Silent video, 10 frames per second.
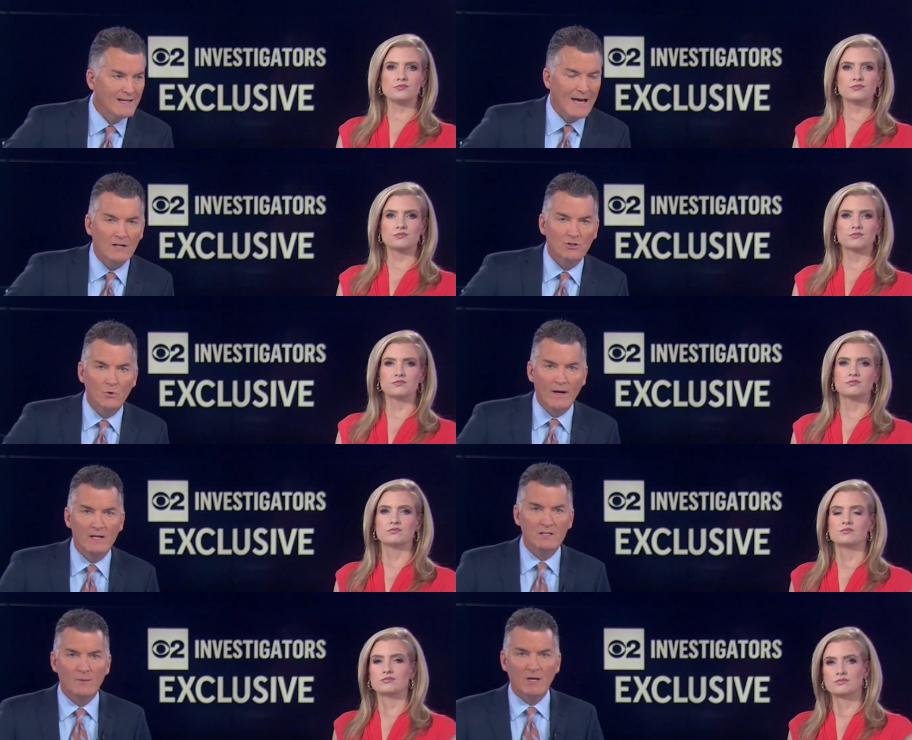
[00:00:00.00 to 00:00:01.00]
Speaker 1: Now to
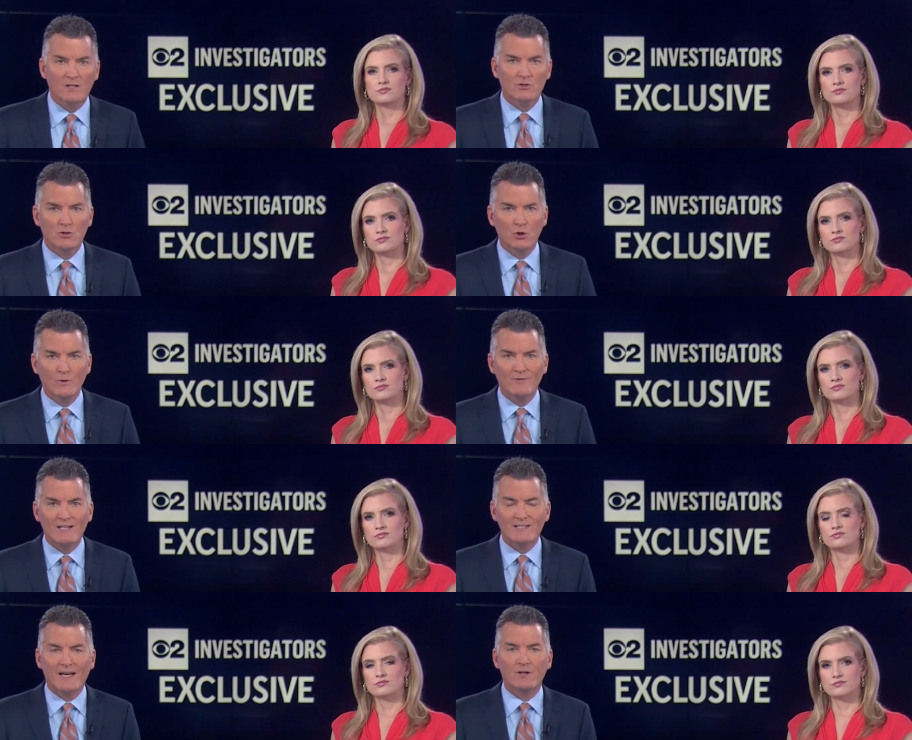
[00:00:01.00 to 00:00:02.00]
a CBS 2
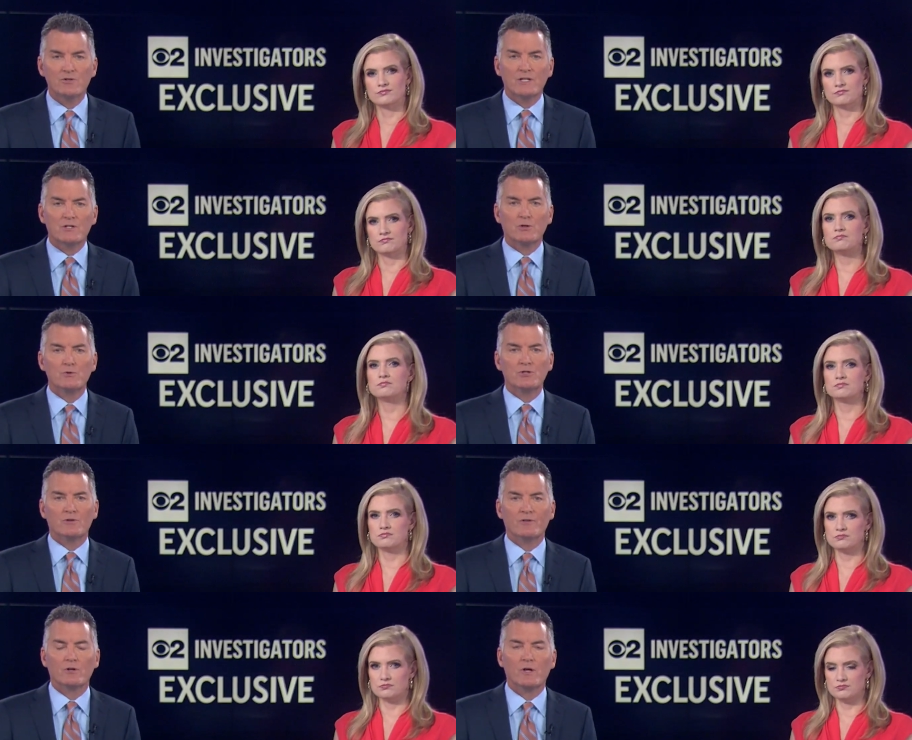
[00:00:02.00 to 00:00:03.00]
Investigators
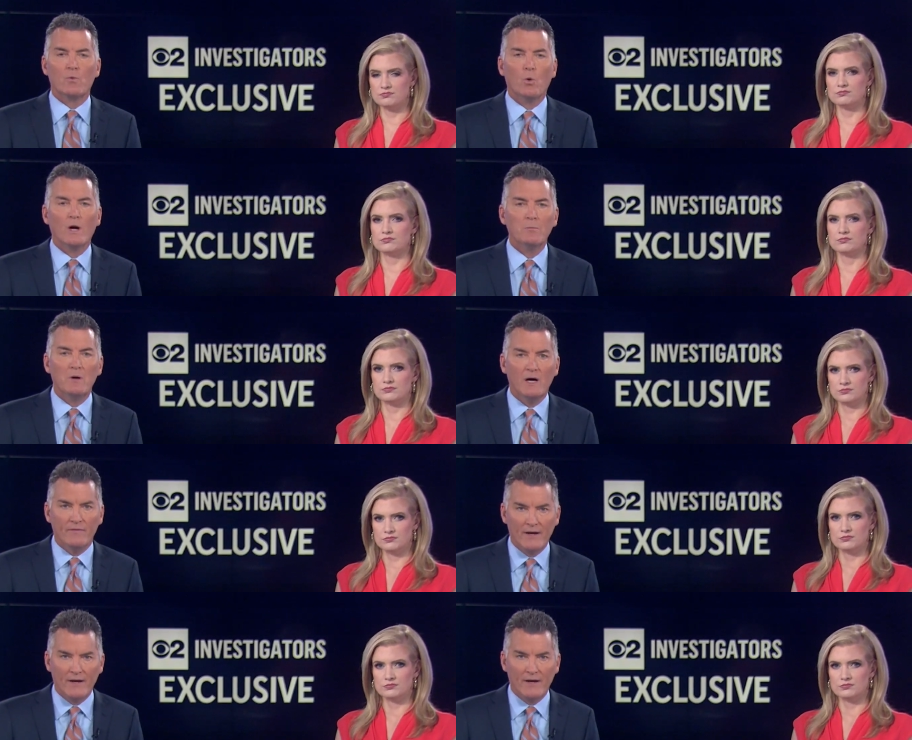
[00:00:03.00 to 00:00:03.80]
exclusive nearly one month